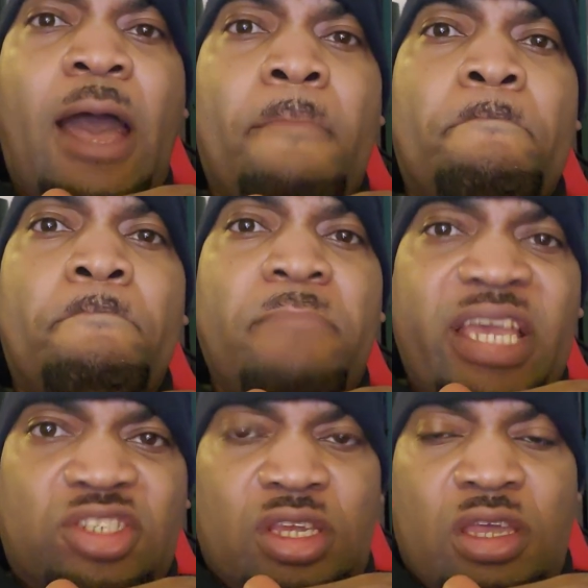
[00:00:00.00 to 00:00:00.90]

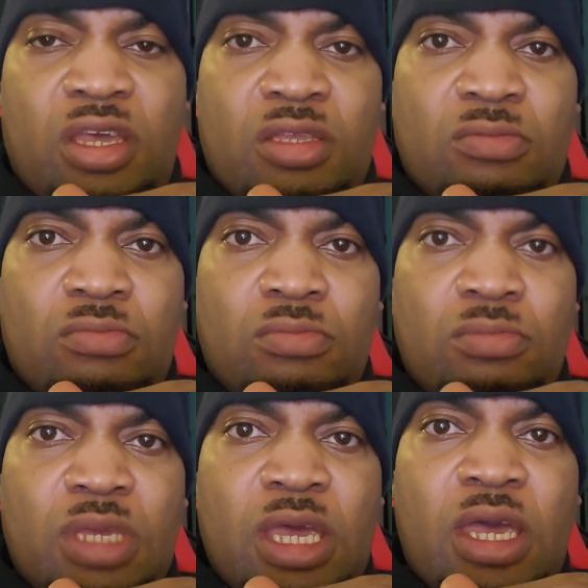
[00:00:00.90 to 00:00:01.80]
Michigan
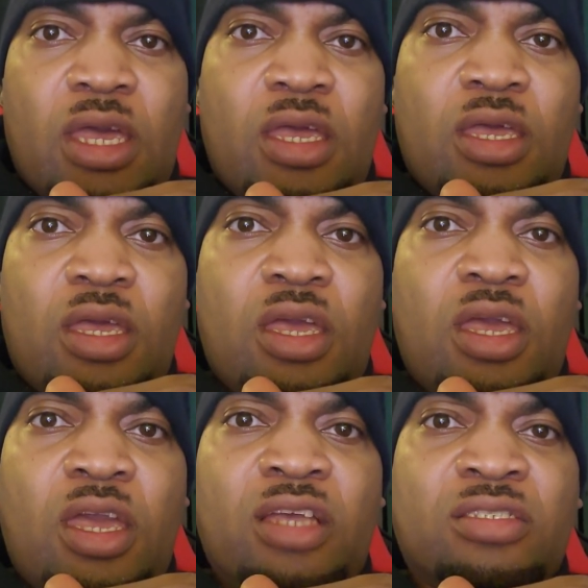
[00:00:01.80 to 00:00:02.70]

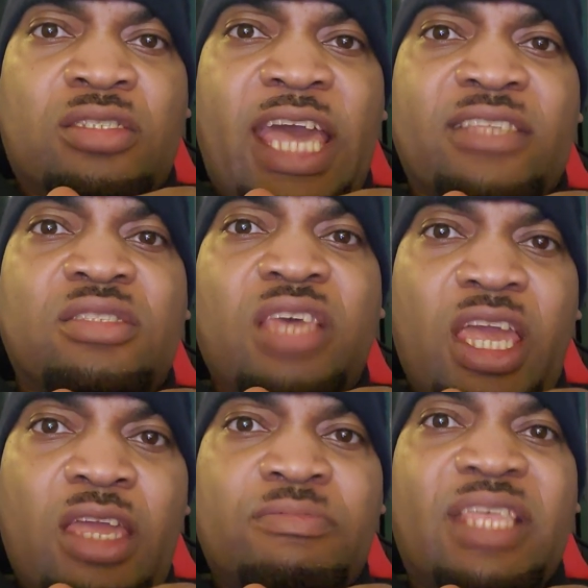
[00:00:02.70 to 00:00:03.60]
is that
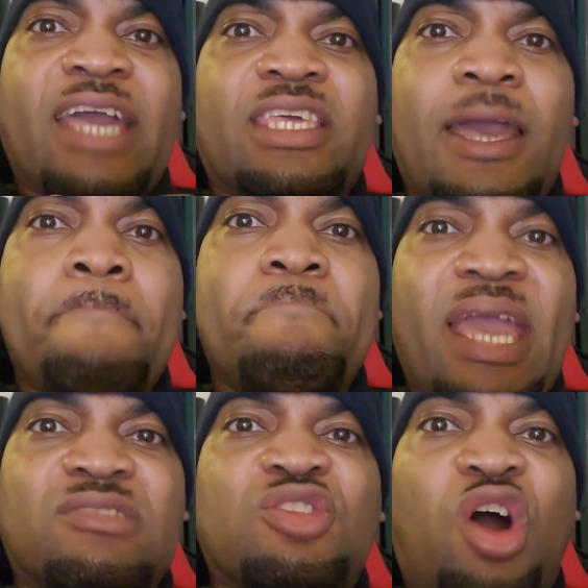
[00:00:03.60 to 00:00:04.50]
team that can
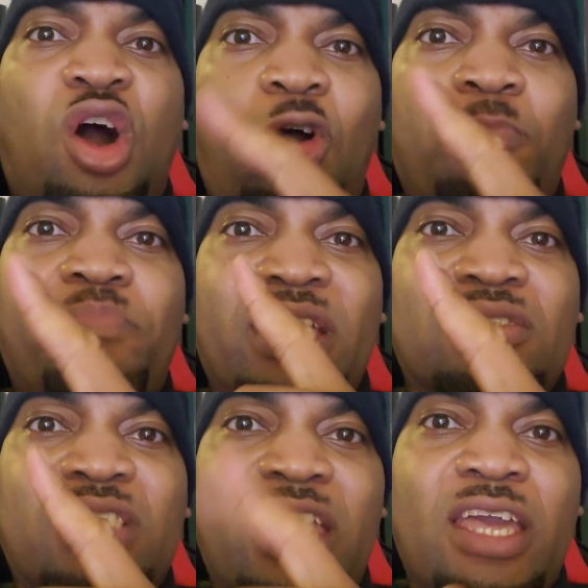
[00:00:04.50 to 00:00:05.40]
make the whole
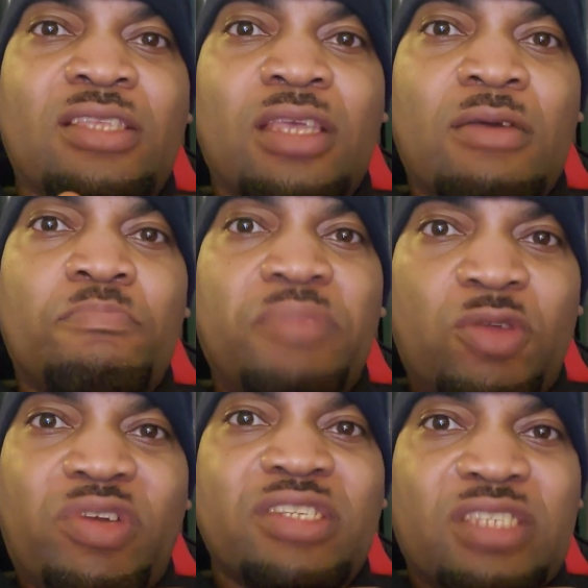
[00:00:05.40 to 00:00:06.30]
Big Ten
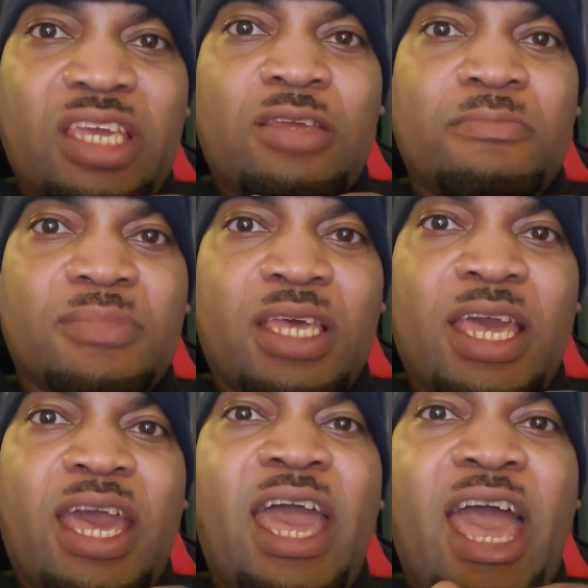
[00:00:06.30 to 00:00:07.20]
be redeemed
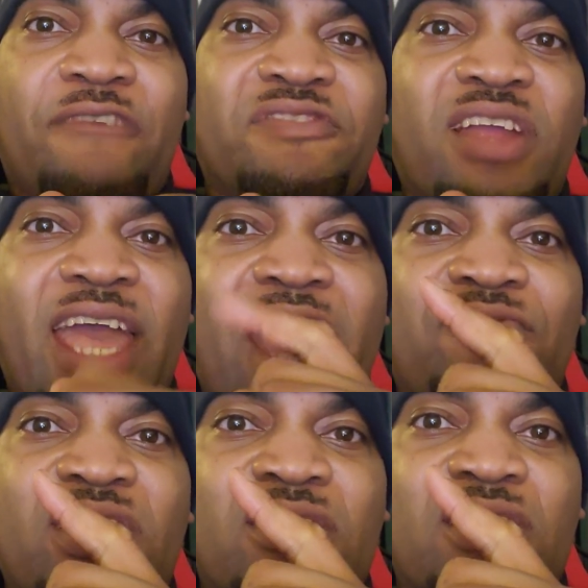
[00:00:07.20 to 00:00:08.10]
after
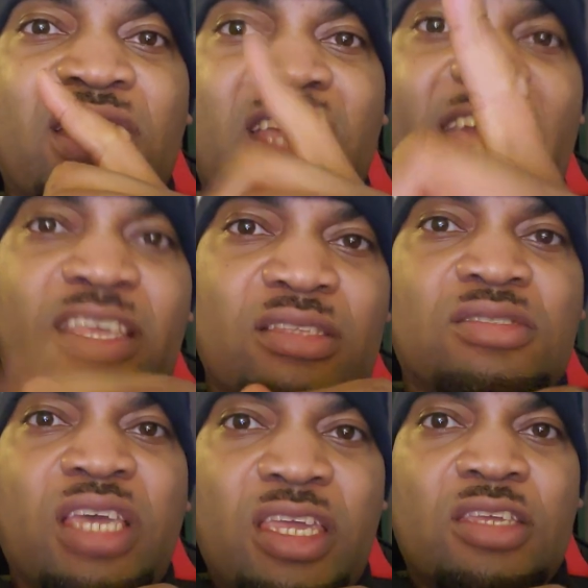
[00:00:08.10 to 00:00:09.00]
having 8
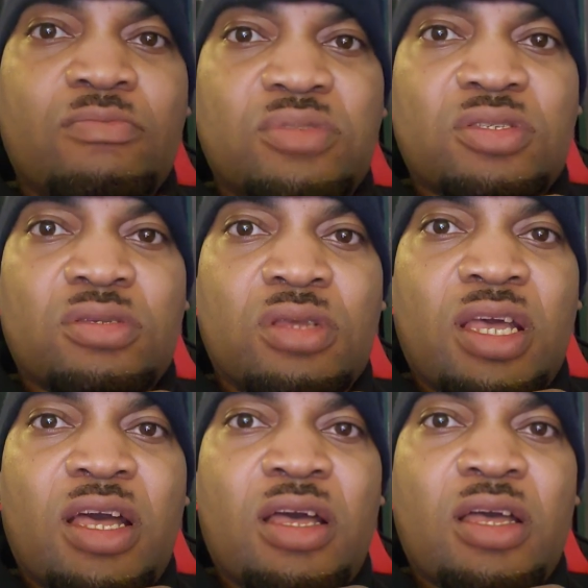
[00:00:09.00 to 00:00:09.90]
teams
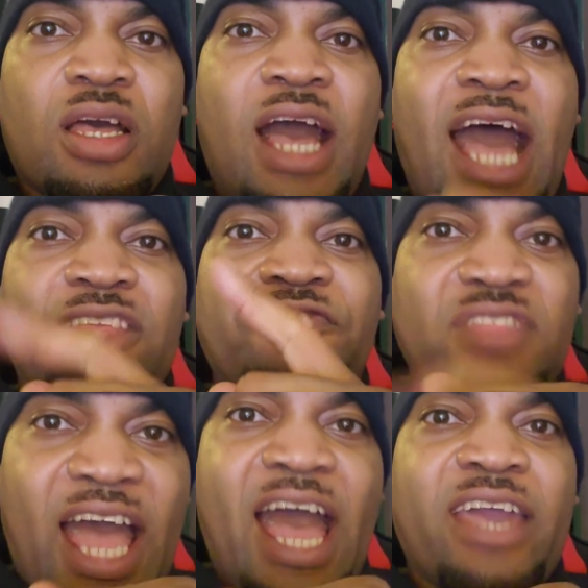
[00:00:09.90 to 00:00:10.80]
out of
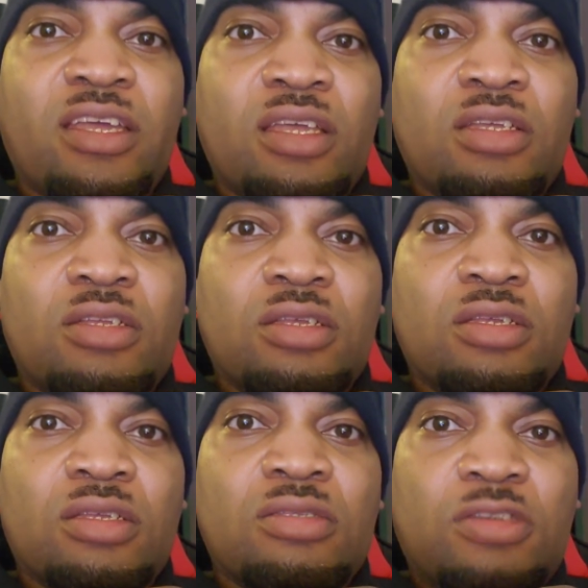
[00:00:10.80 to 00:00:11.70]
9
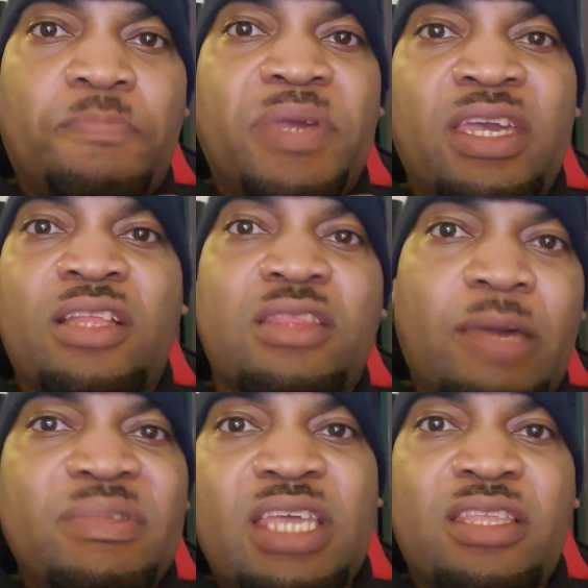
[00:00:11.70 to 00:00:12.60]
to be
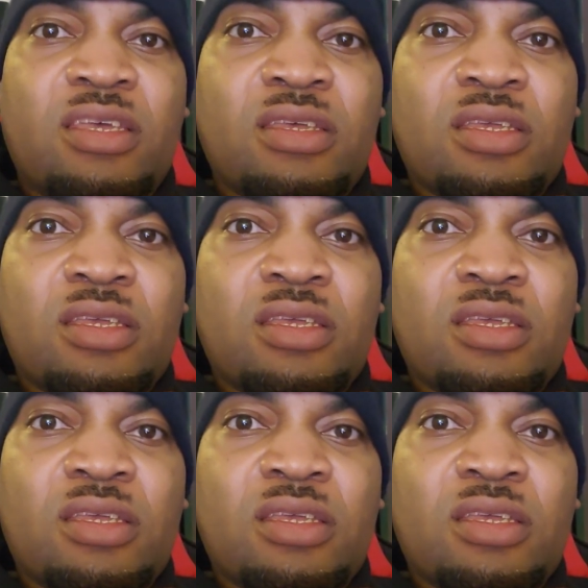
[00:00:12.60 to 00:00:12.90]
eliminated,